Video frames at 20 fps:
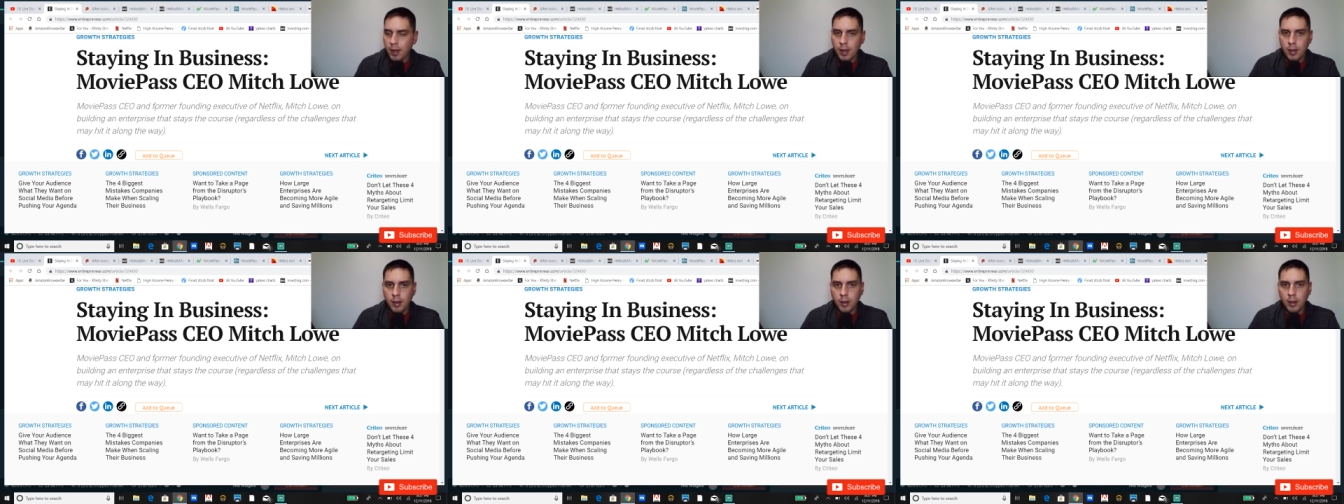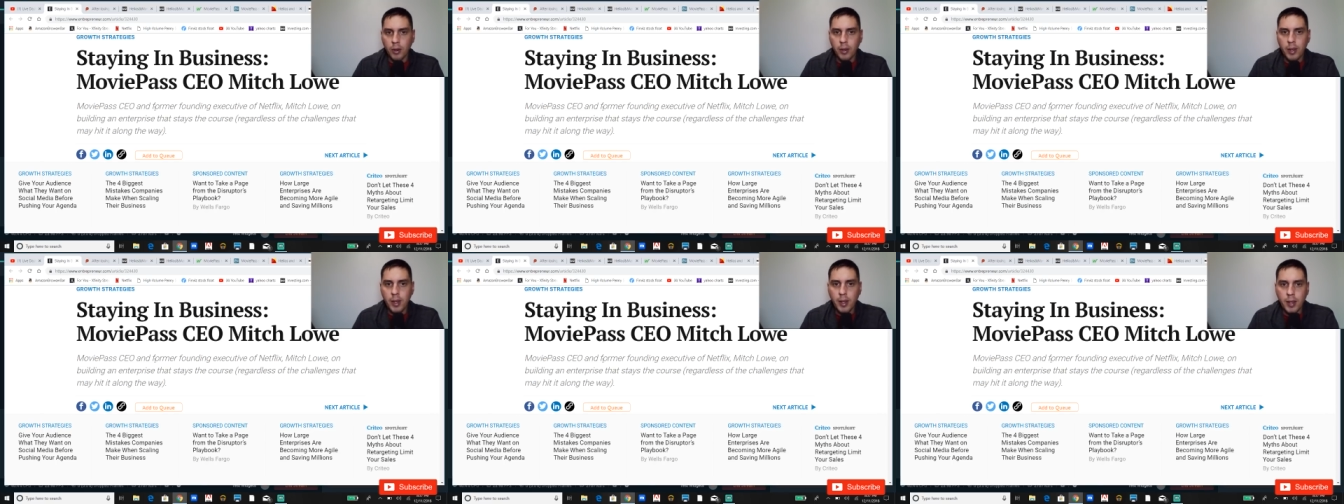You
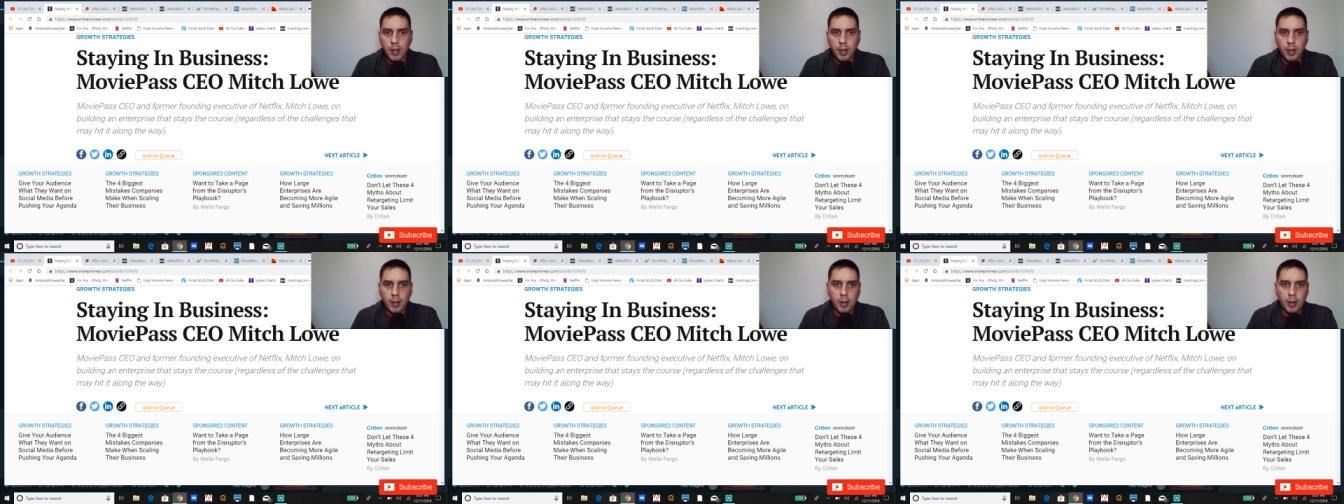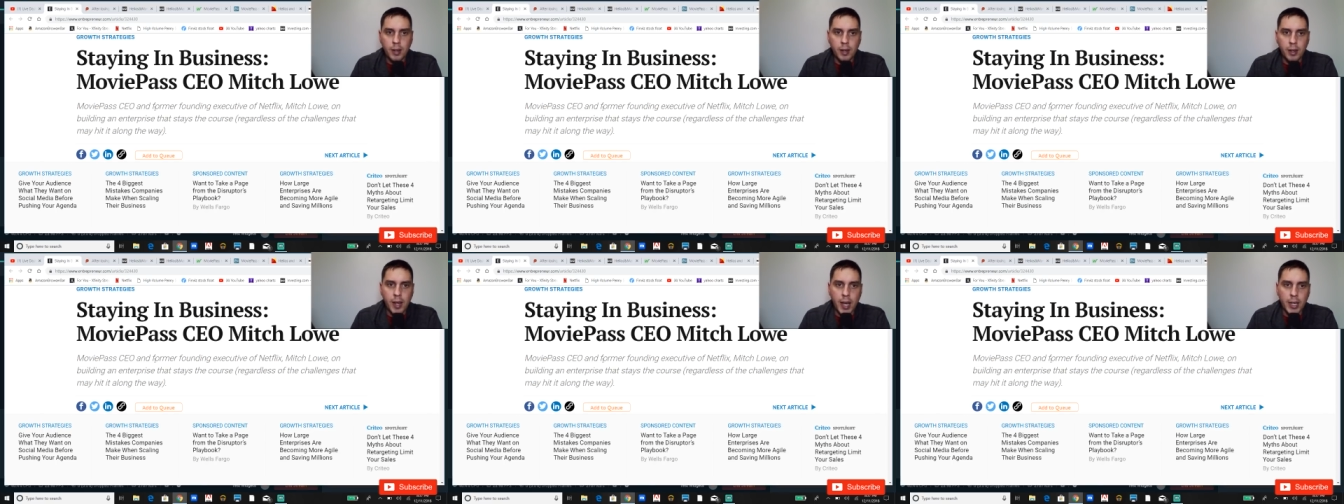know, he
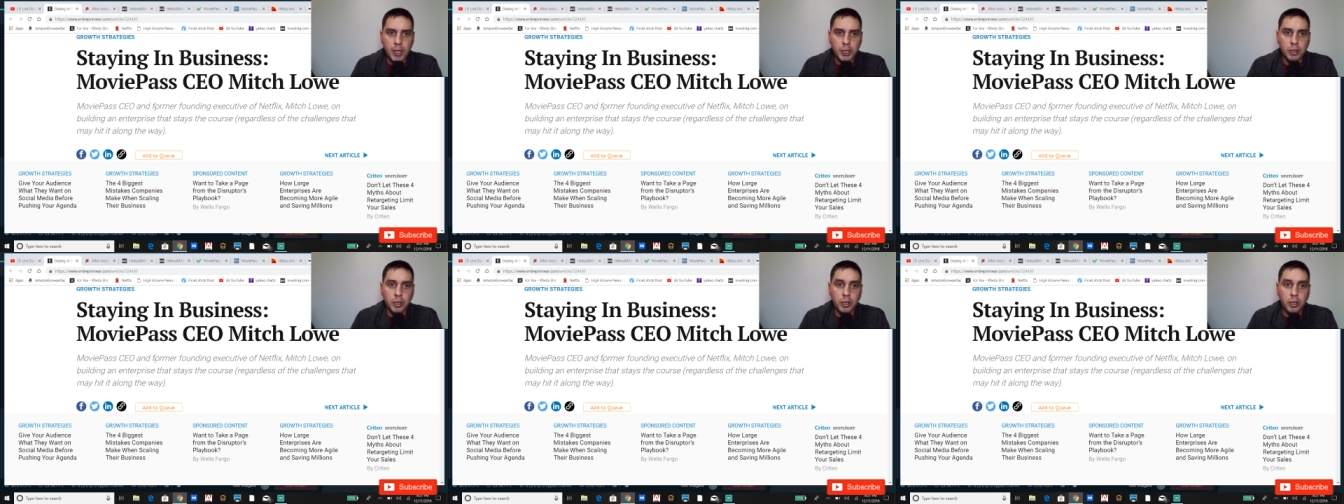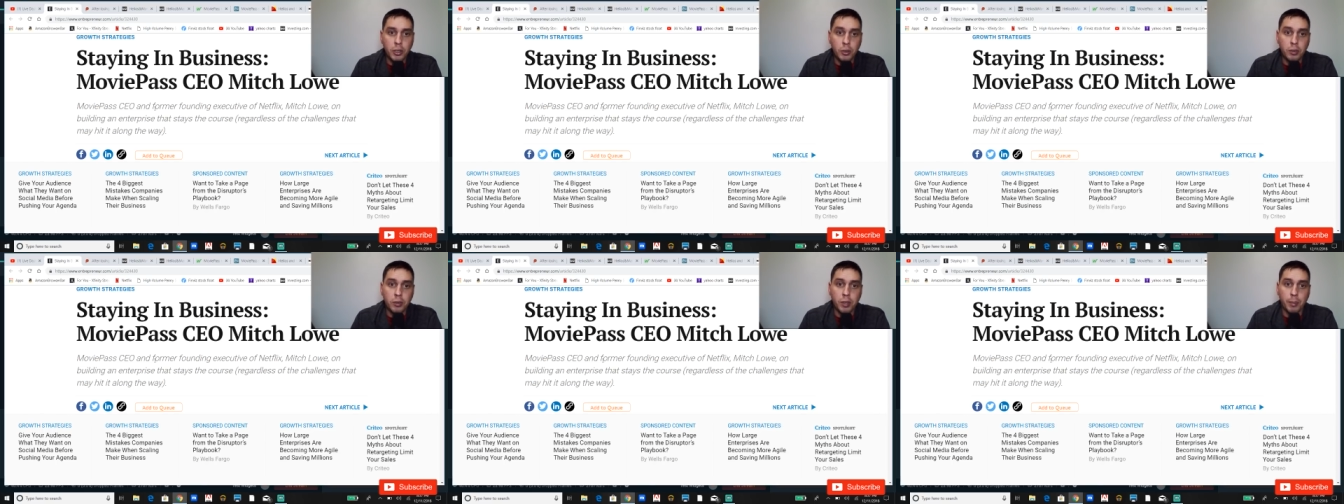can actually
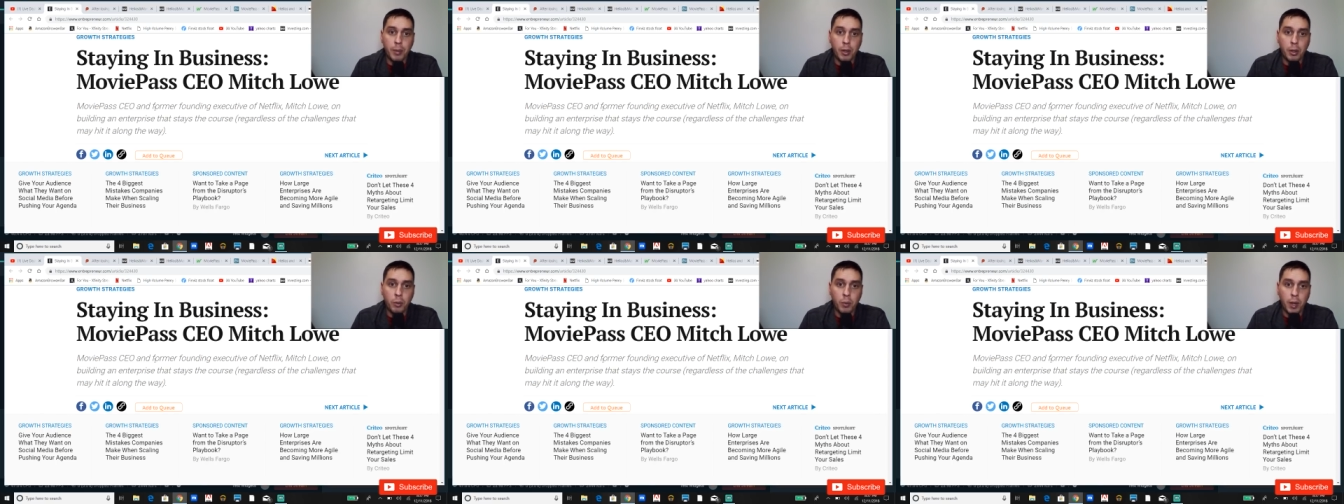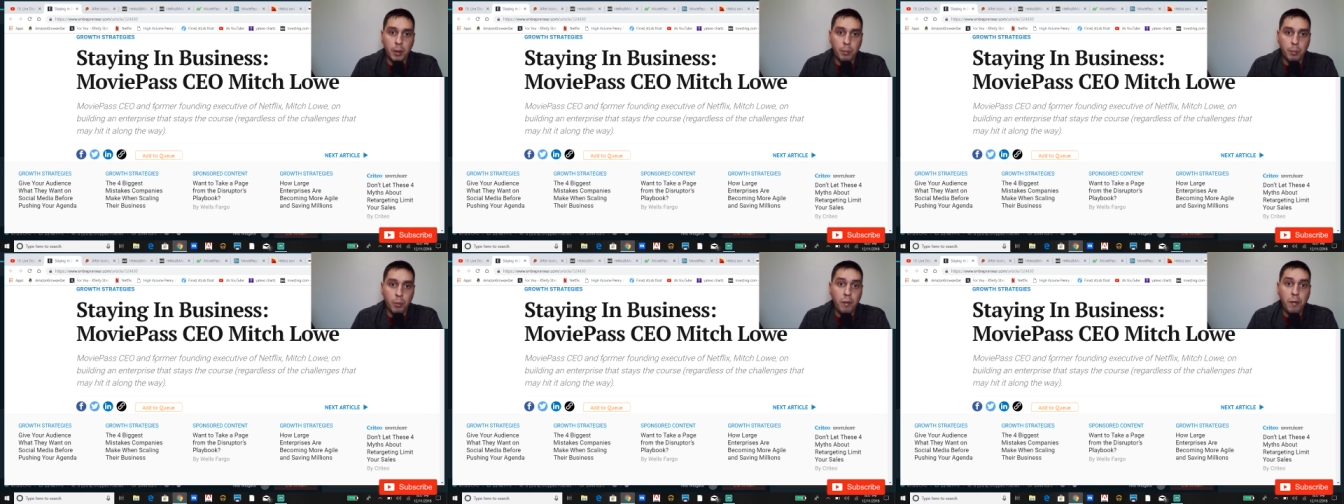do something with
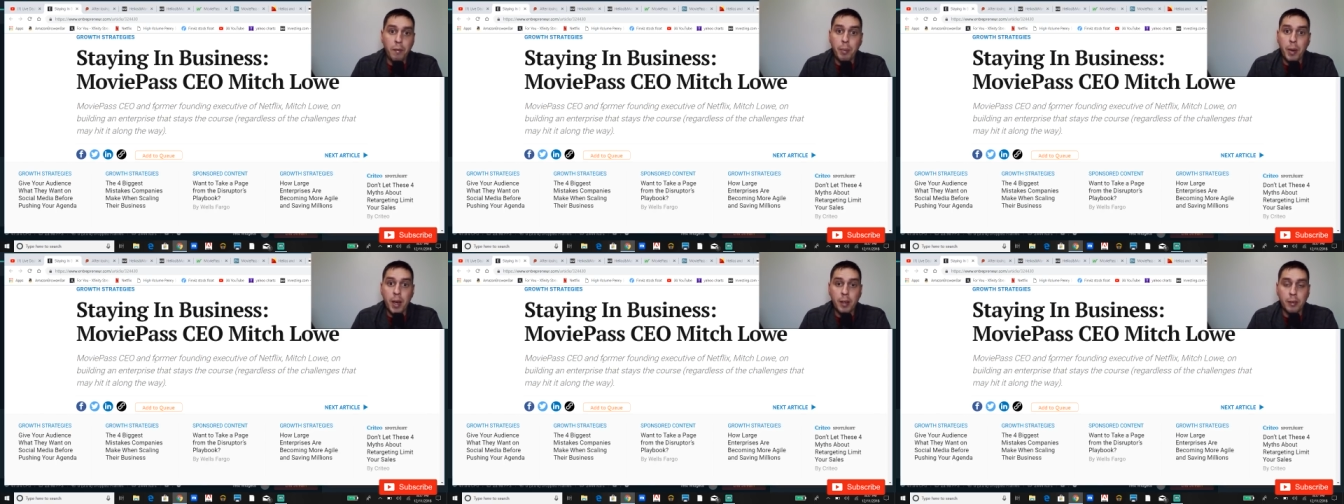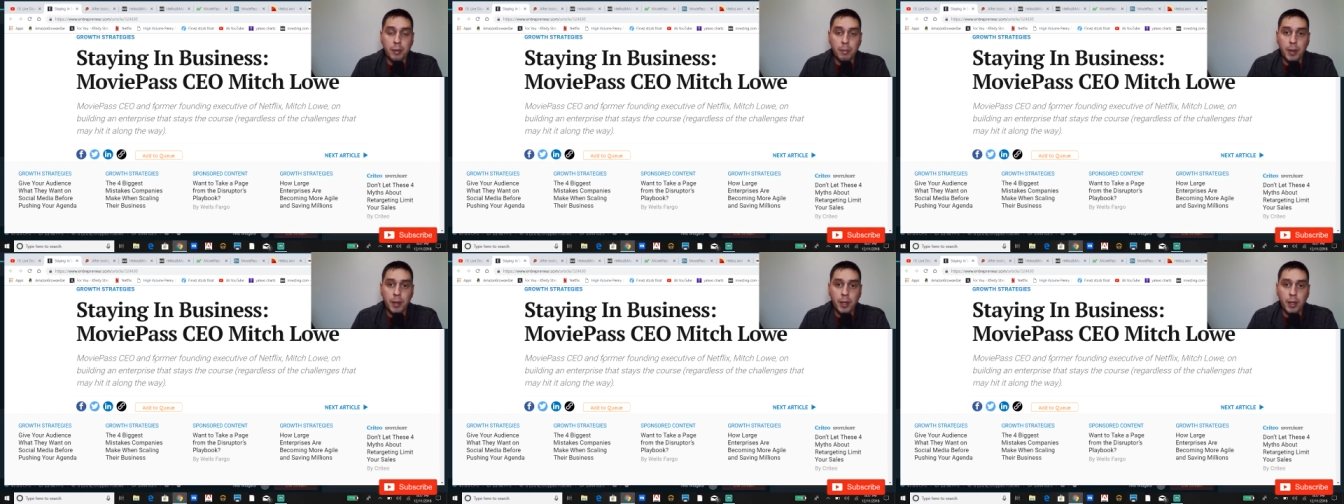like
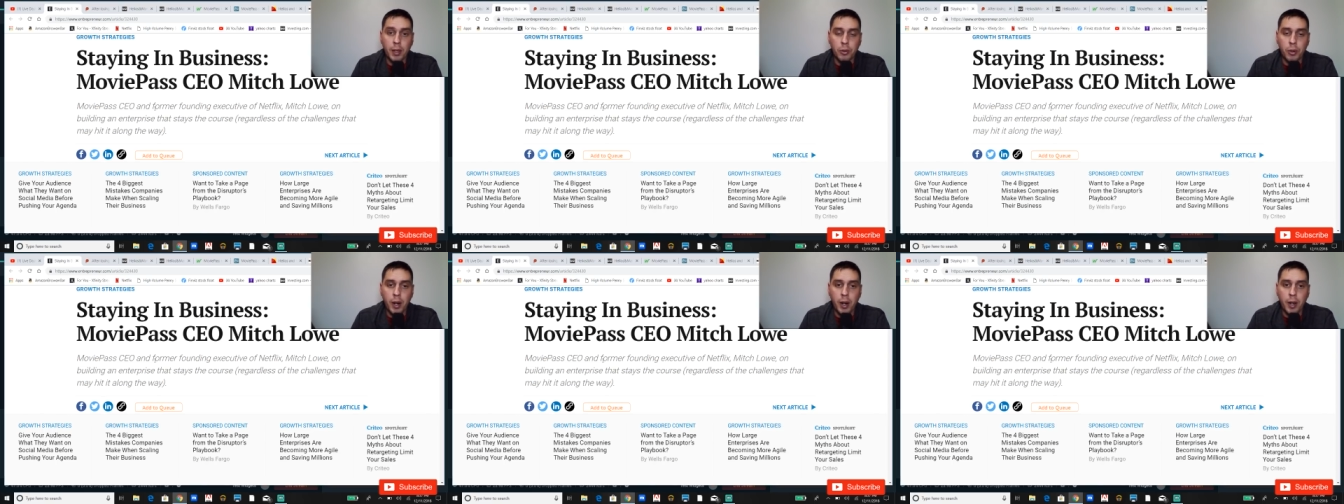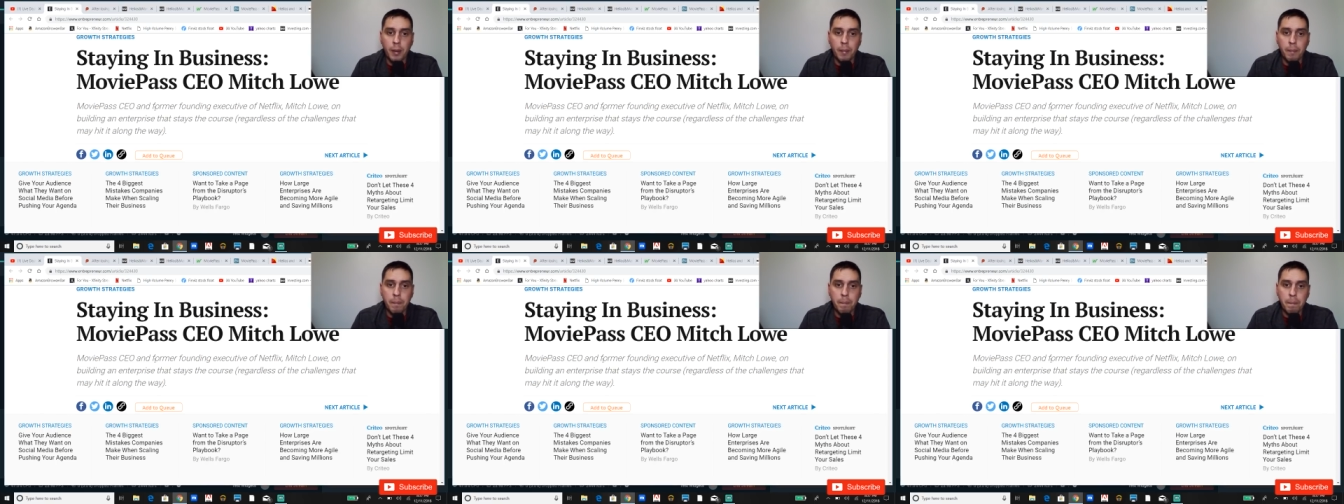MoviePass and make it
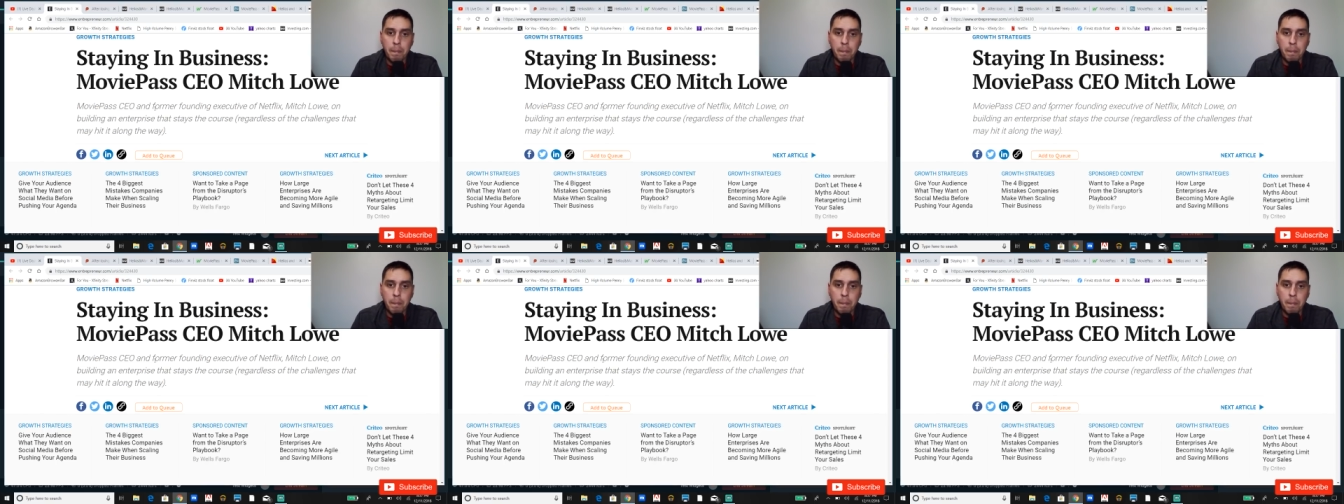great.